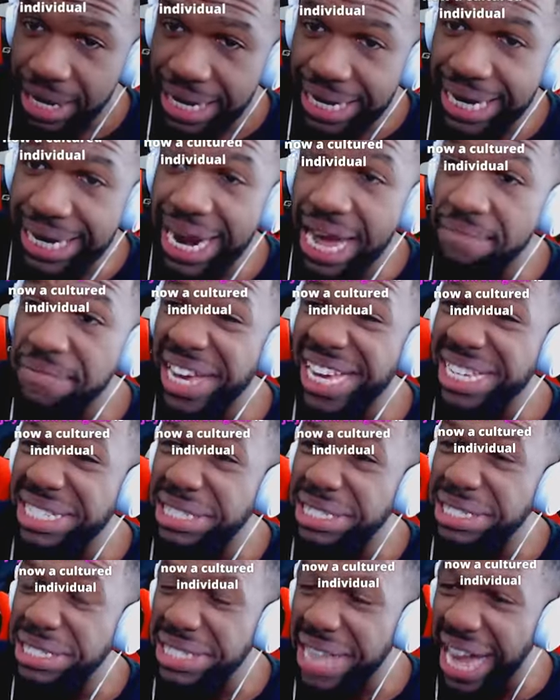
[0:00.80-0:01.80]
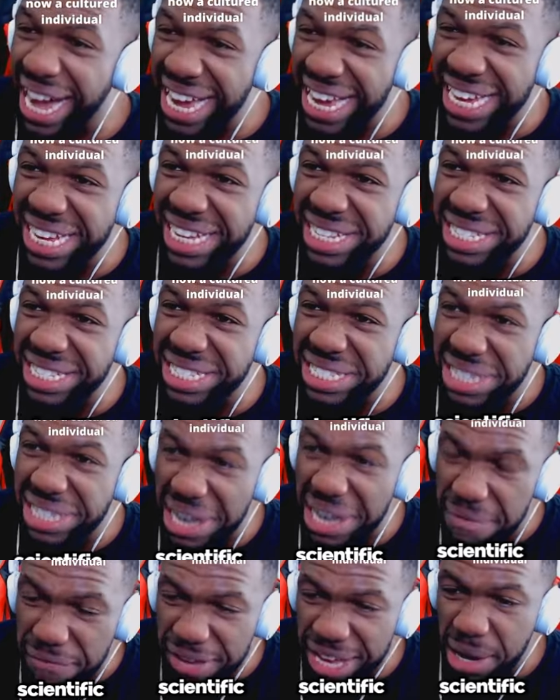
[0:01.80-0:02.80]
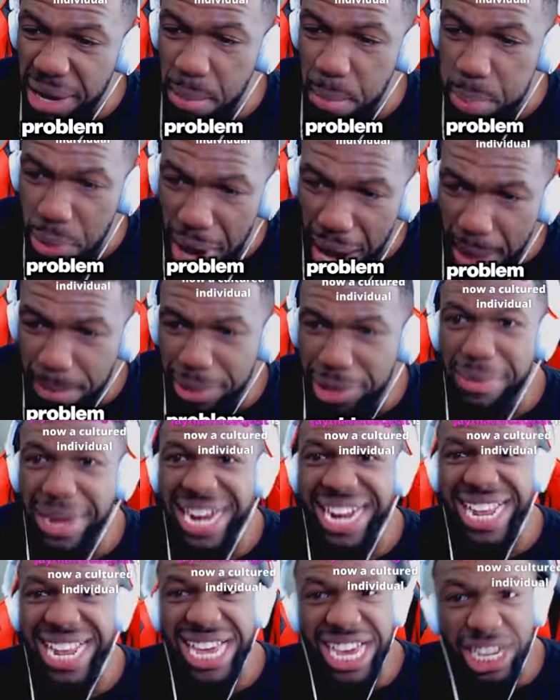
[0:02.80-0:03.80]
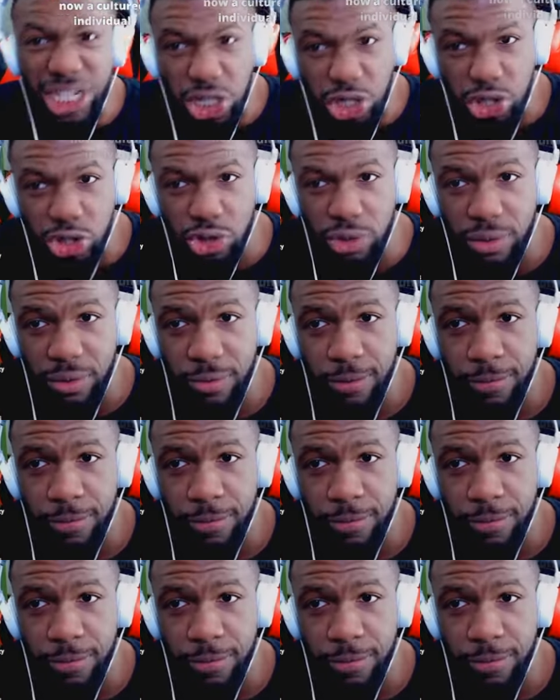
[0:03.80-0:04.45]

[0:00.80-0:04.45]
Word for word: can have a scientific problem and issue